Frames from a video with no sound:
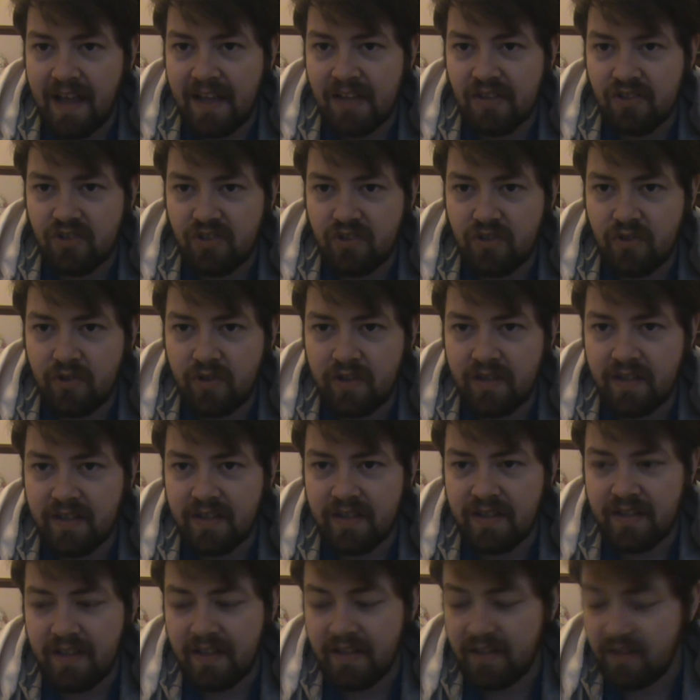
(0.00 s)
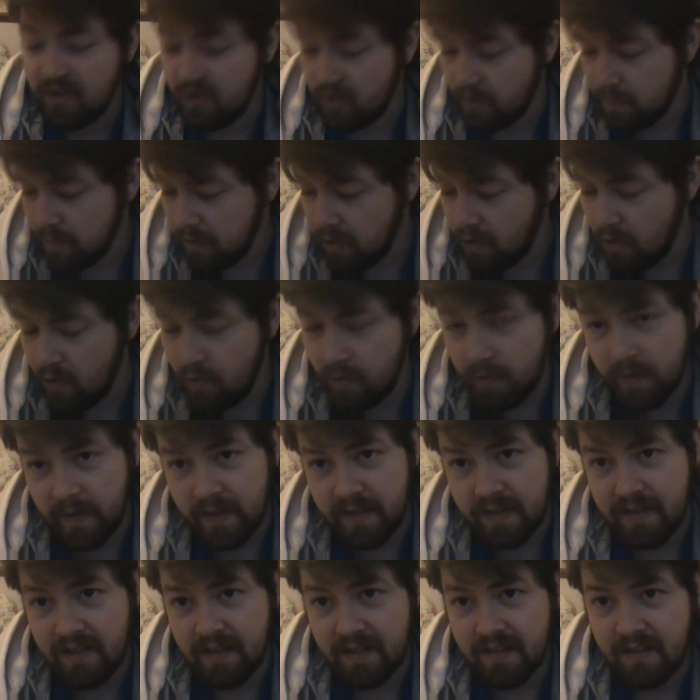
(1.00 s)
action-orientated or
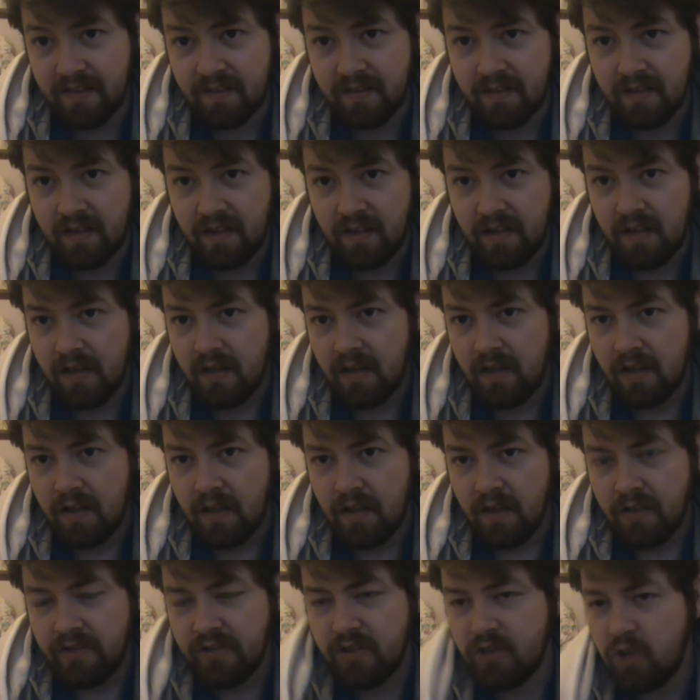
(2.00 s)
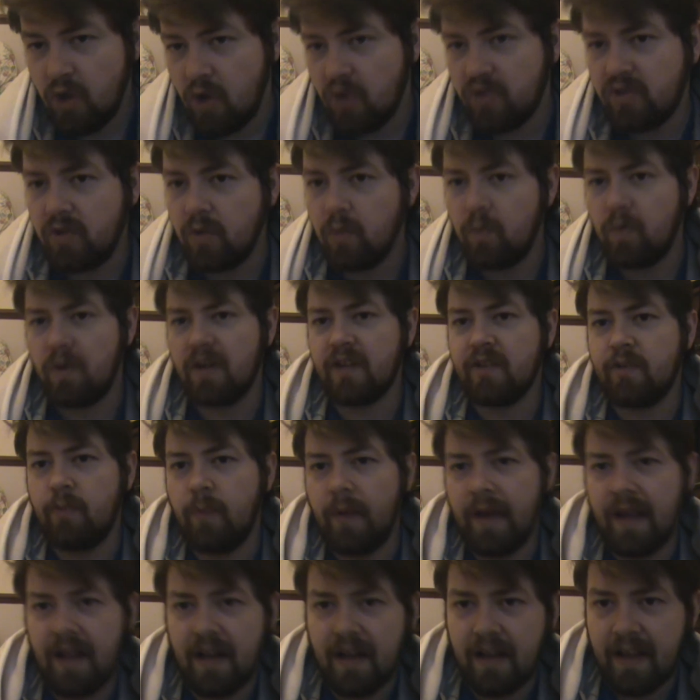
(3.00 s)
plot-orientated? The Doctor works
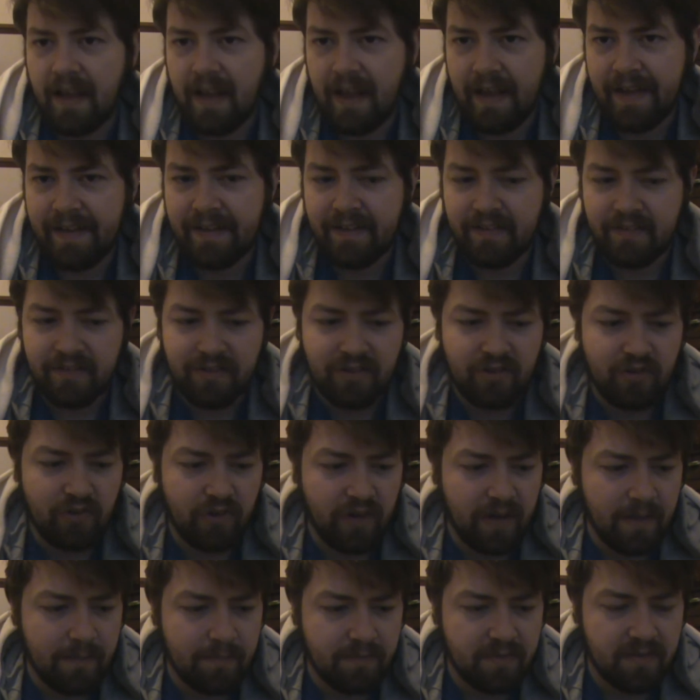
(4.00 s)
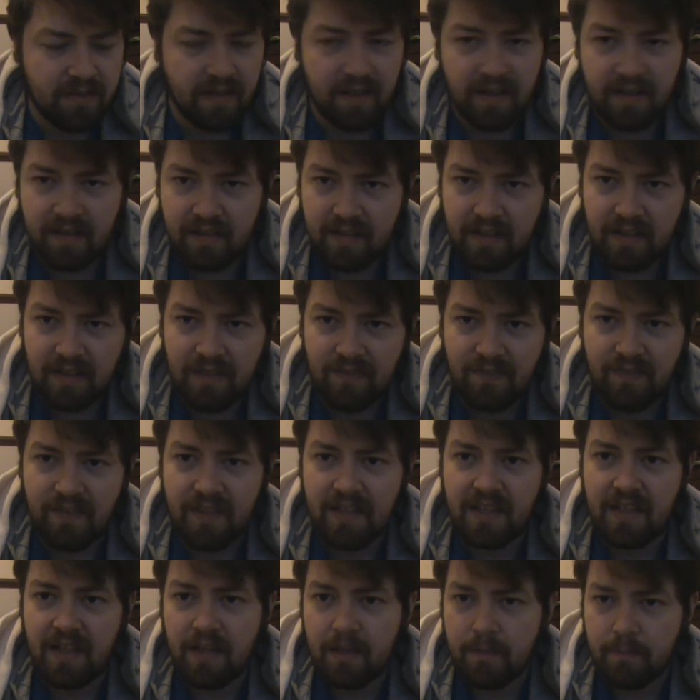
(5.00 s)
well in scripts, in
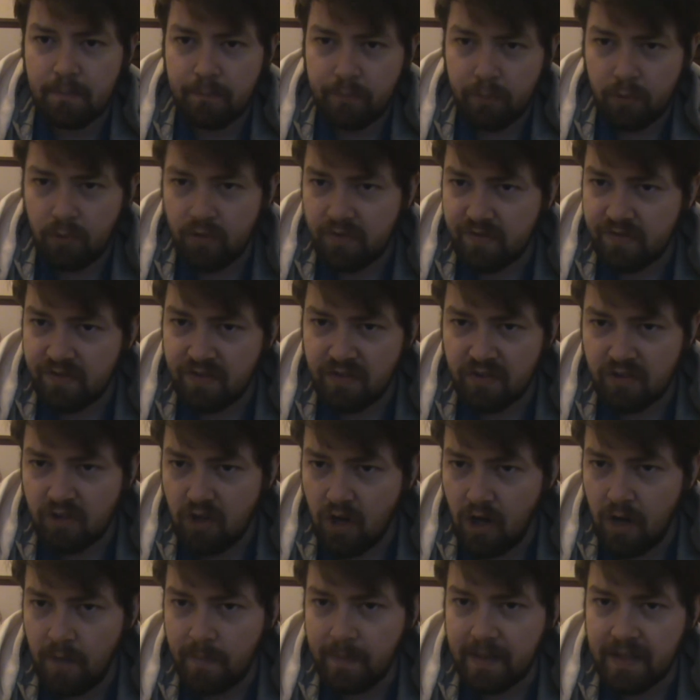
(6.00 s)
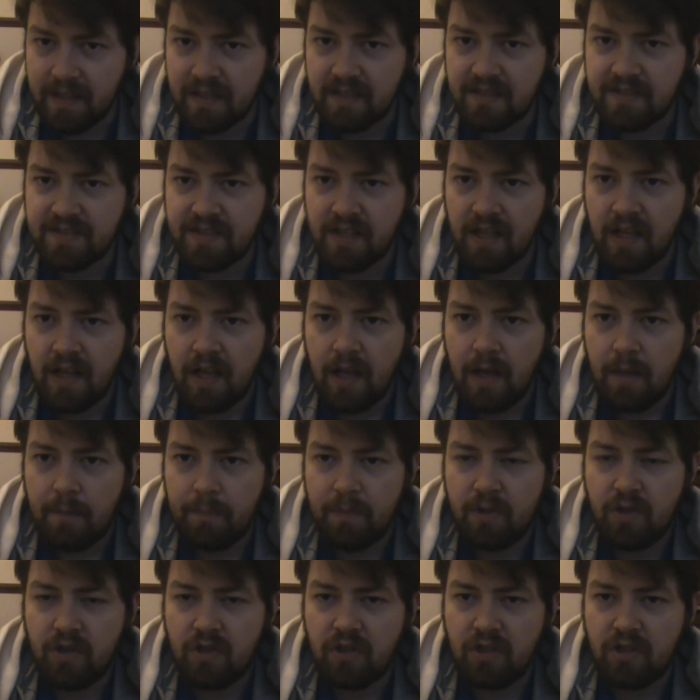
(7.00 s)
TV, in books, in comics,
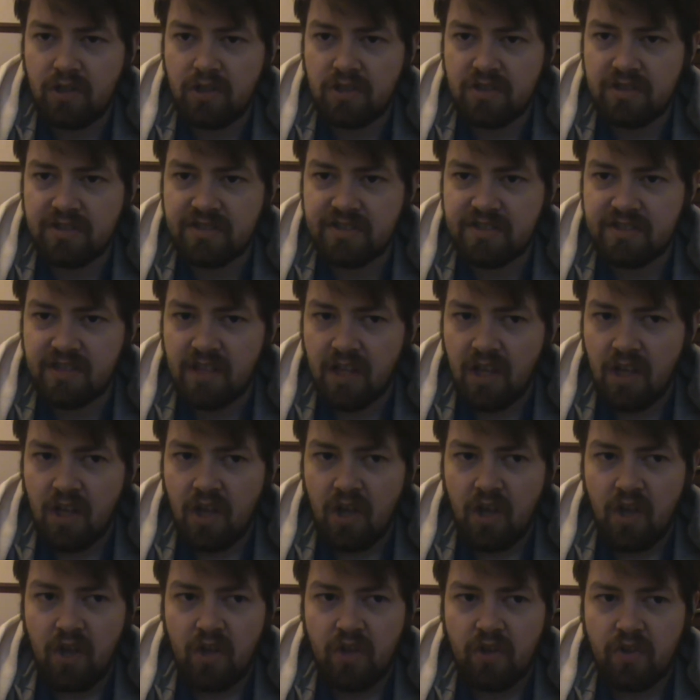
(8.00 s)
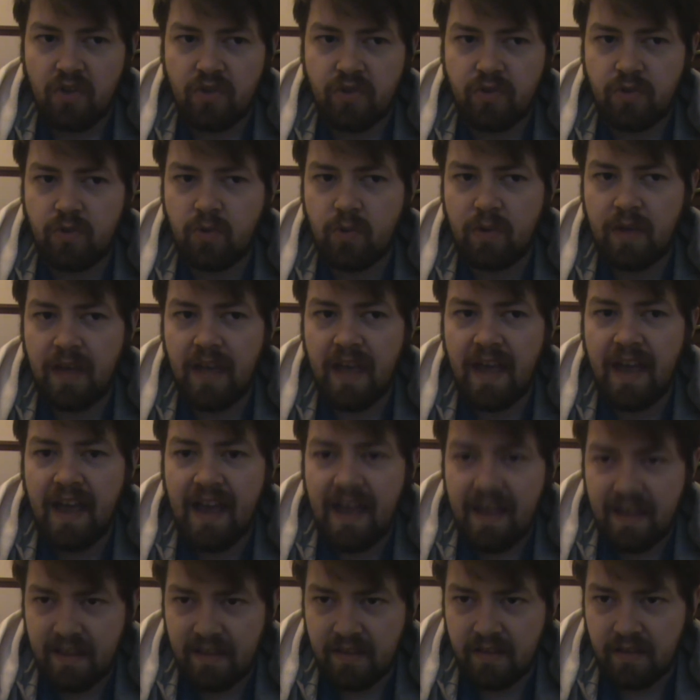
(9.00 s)
because you
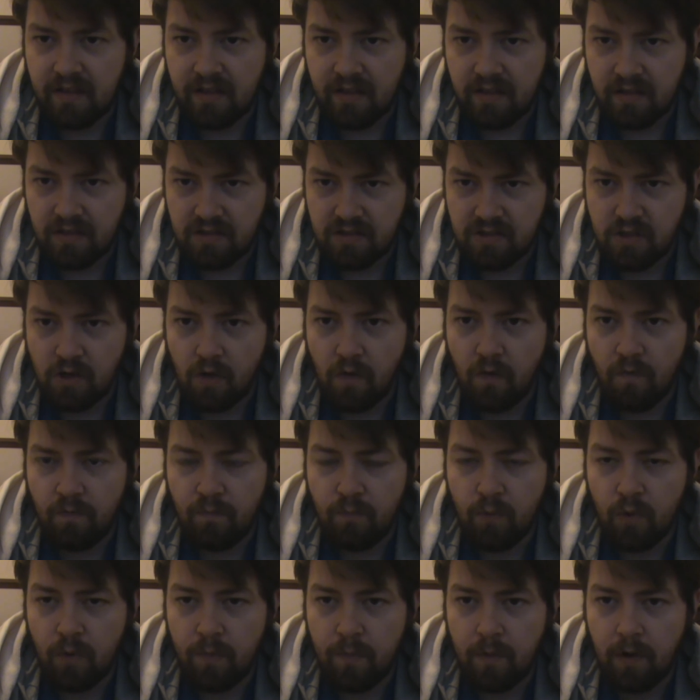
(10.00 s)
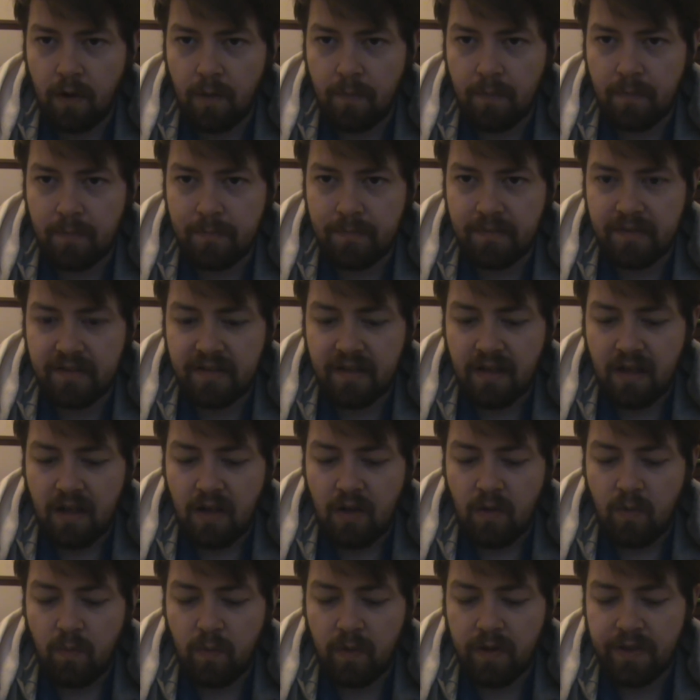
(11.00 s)
can solve more problems
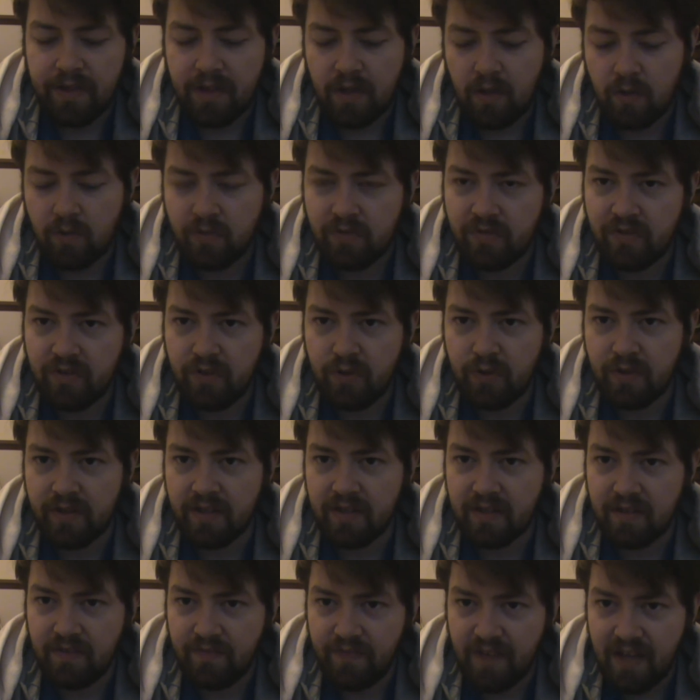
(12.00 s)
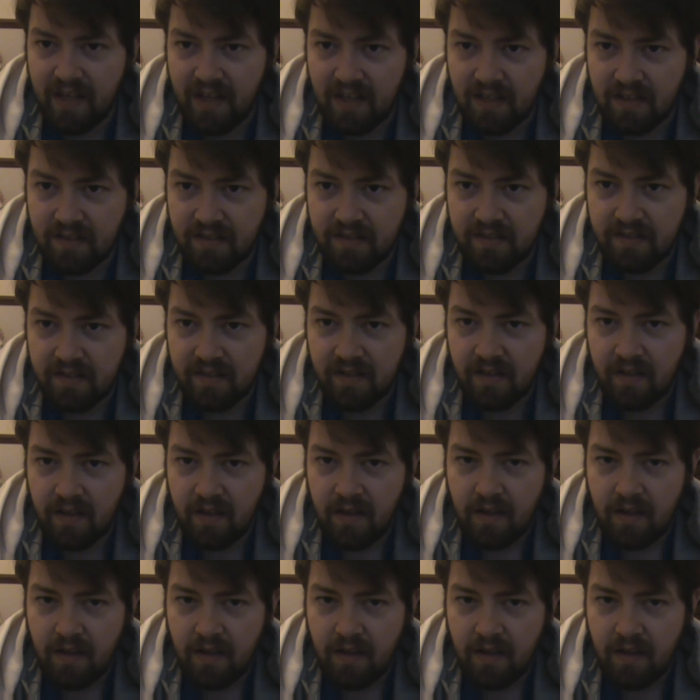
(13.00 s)
without resorting to violence.